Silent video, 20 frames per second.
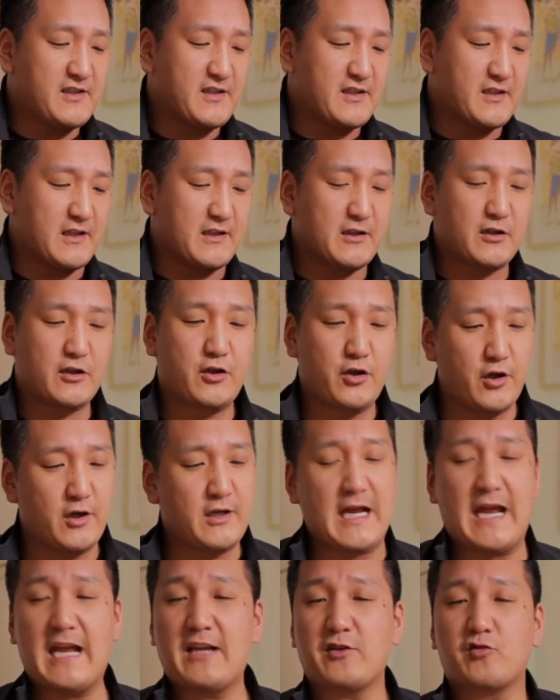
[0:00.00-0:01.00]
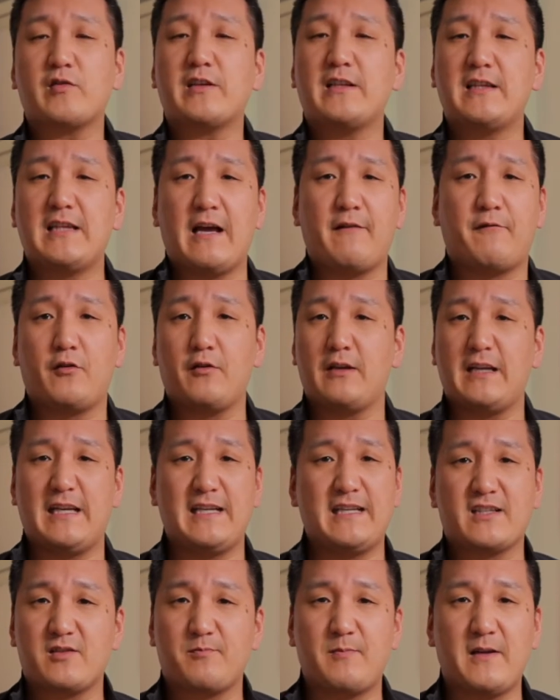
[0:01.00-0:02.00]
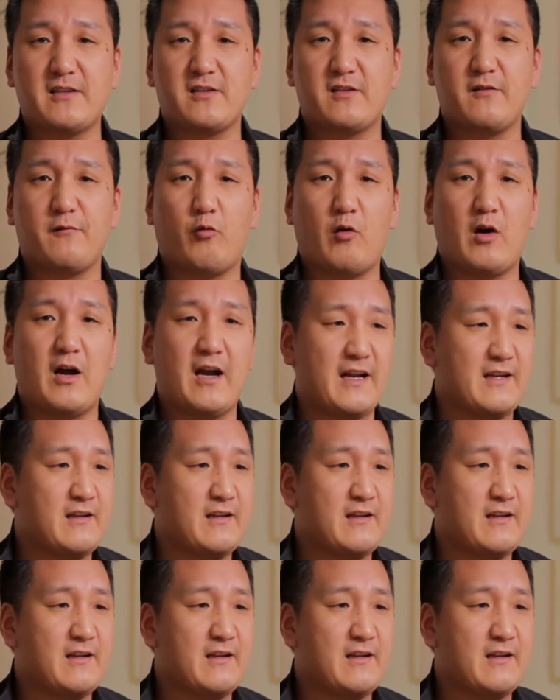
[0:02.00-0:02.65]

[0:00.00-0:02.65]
is a good entry-level, inexpensive wine.